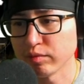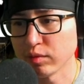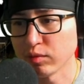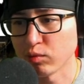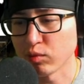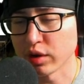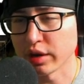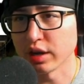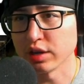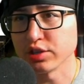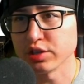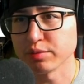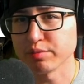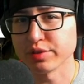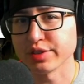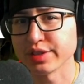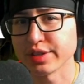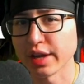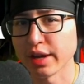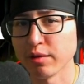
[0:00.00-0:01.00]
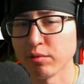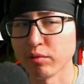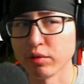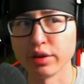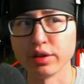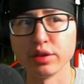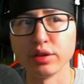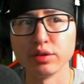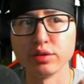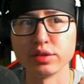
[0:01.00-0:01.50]
100% one
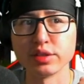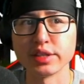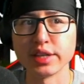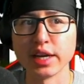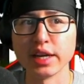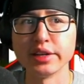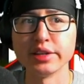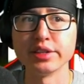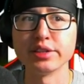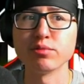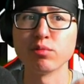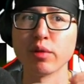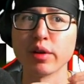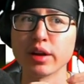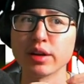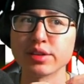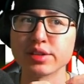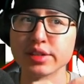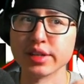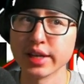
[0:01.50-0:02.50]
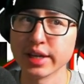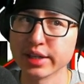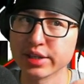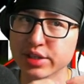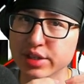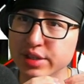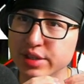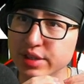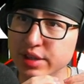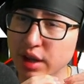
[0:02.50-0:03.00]
of those stages where Snake
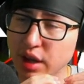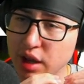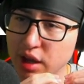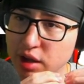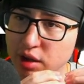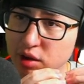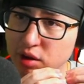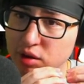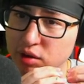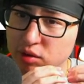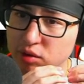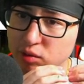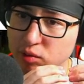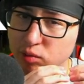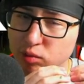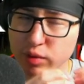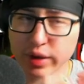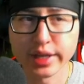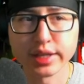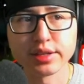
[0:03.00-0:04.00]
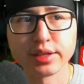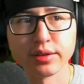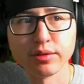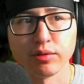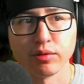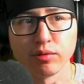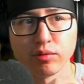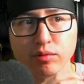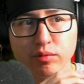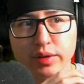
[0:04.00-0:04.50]
just
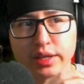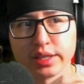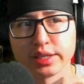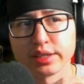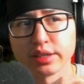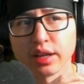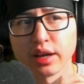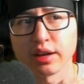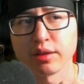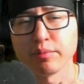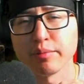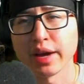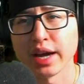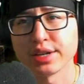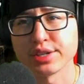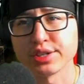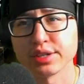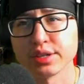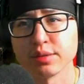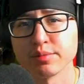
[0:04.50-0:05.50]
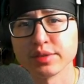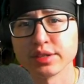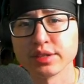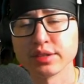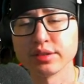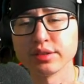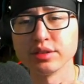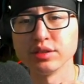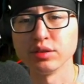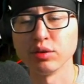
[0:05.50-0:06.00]
wins a lot of matchups,
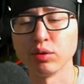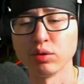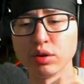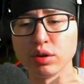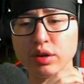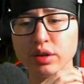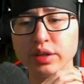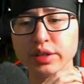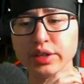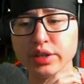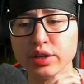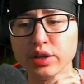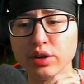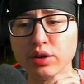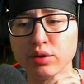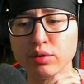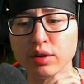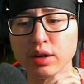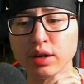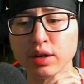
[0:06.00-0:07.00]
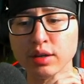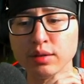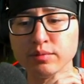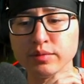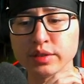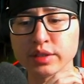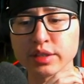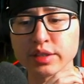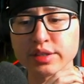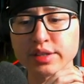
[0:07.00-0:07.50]
or
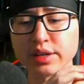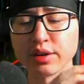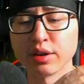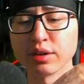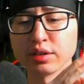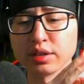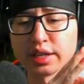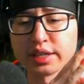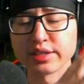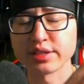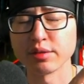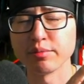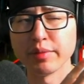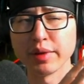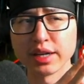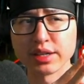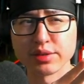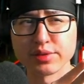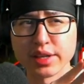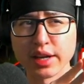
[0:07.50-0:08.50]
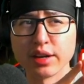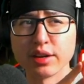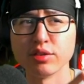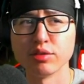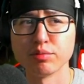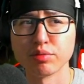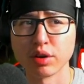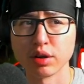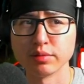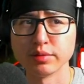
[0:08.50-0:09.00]
because there are like some matchups that he'll
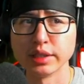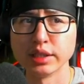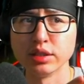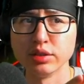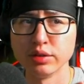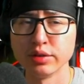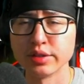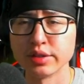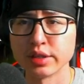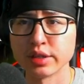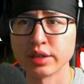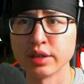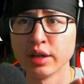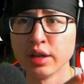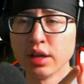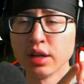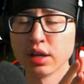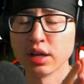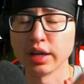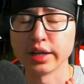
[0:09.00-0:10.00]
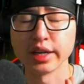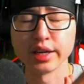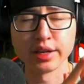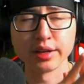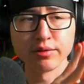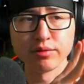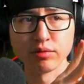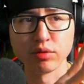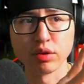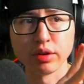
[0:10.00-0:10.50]
probably lose. And
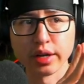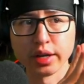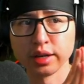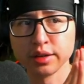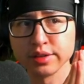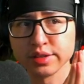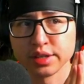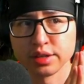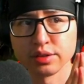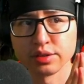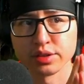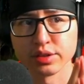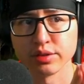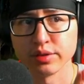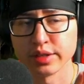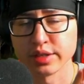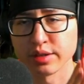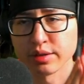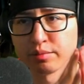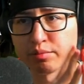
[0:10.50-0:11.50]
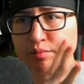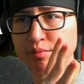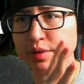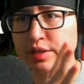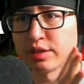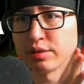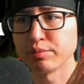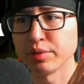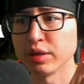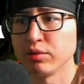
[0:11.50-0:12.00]
again, Roy and Zirsu
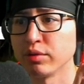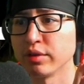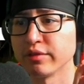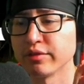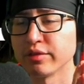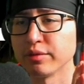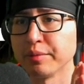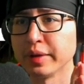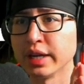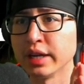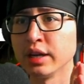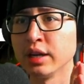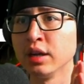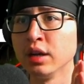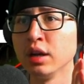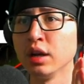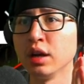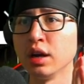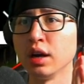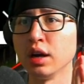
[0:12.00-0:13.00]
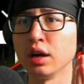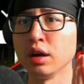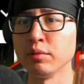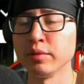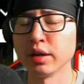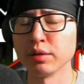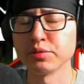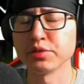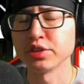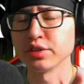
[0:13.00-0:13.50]
is a big one for me,
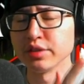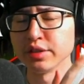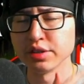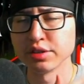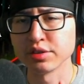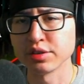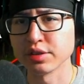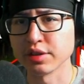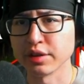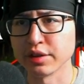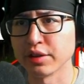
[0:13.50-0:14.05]
and I'm sure there's